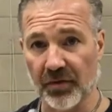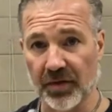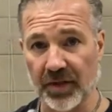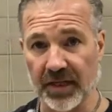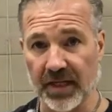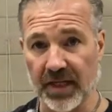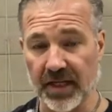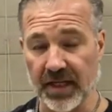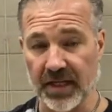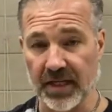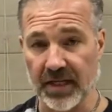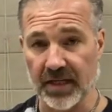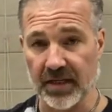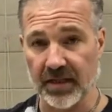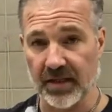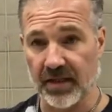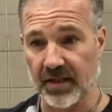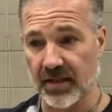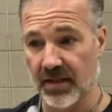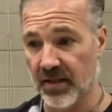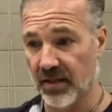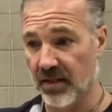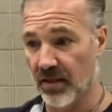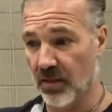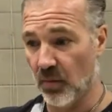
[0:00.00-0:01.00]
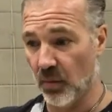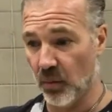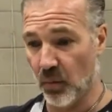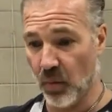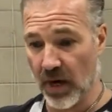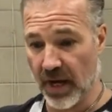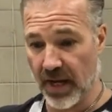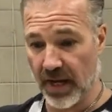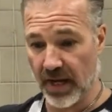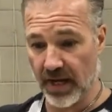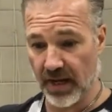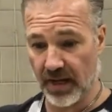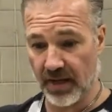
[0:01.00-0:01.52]
in here
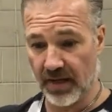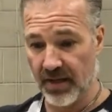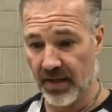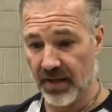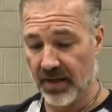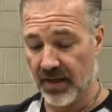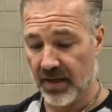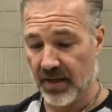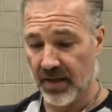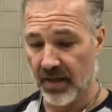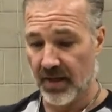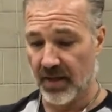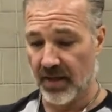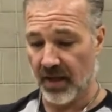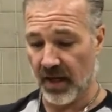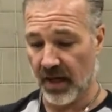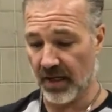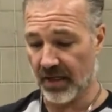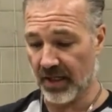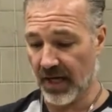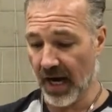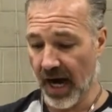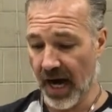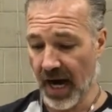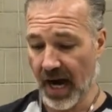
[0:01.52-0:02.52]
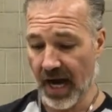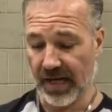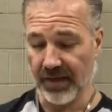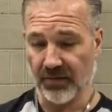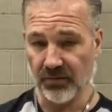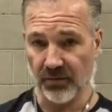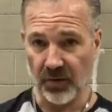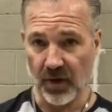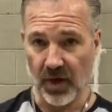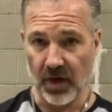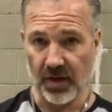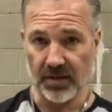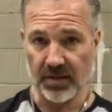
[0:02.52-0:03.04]
where a guide
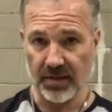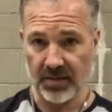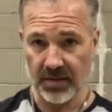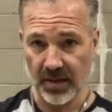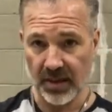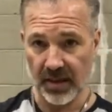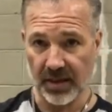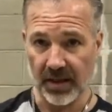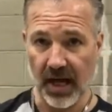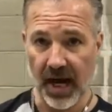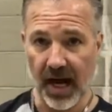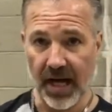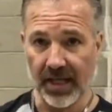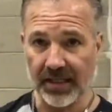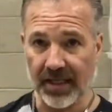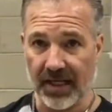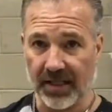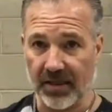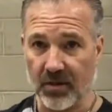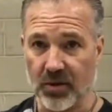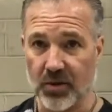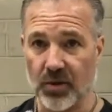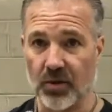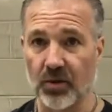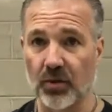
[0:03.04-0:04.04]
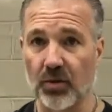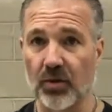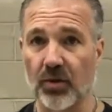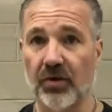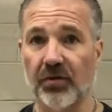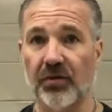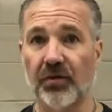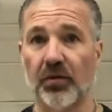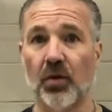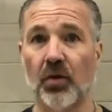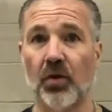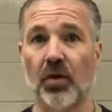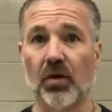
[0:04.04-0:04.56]
that you screw to the
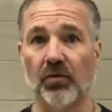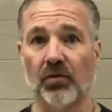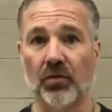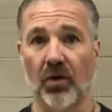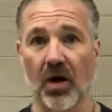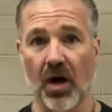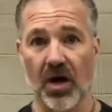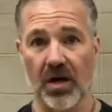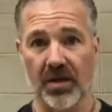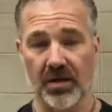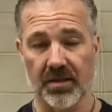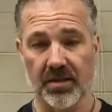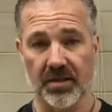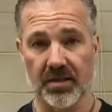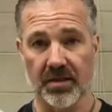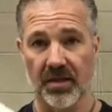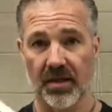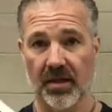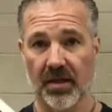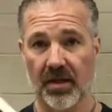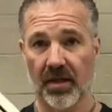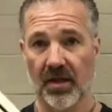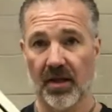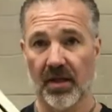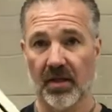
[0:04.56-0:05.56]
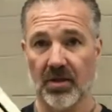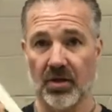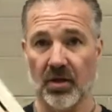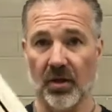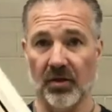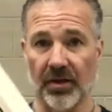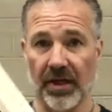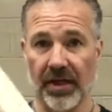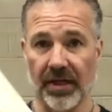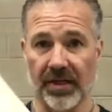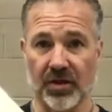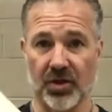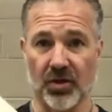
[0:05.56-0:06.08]
floor runs so
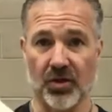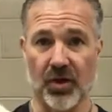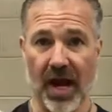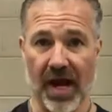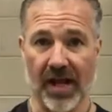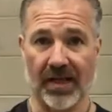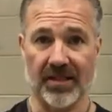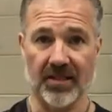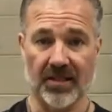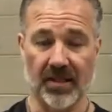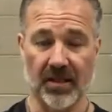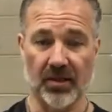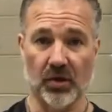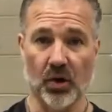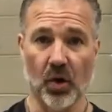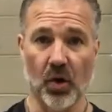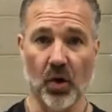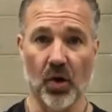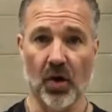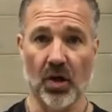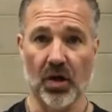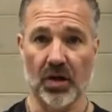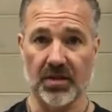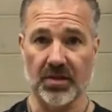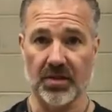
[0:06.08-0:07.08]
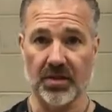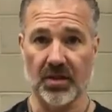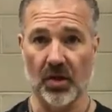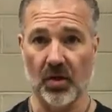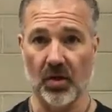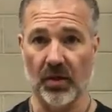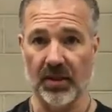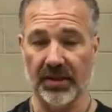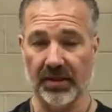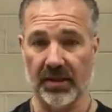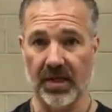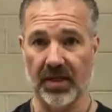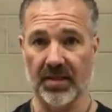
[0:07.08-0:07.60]
that it tracks the door so
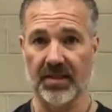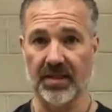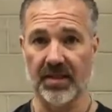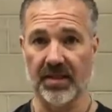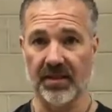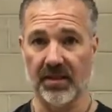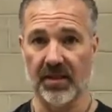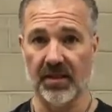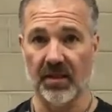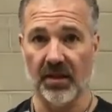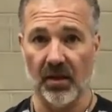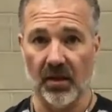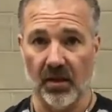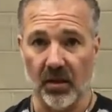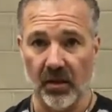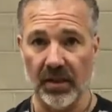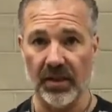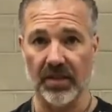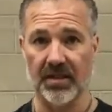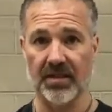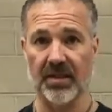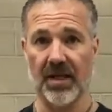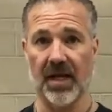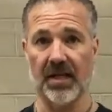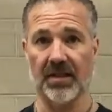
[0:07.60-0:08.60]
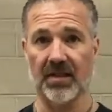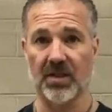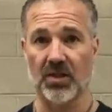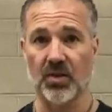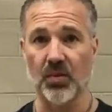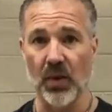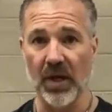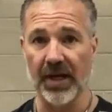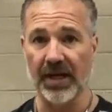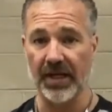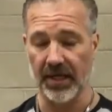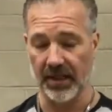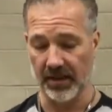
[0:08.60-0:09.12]
it doesn't, you know, it's not
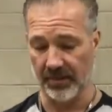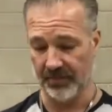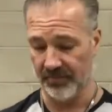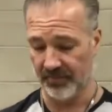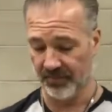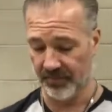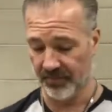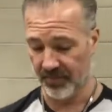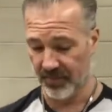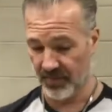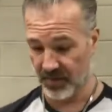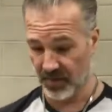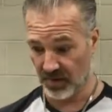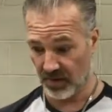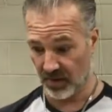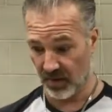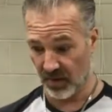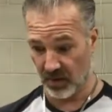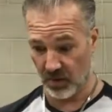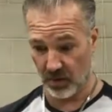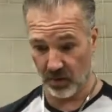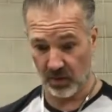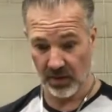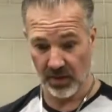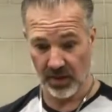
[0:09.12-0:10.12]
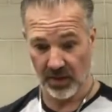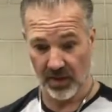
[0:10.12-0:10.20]
swinging. So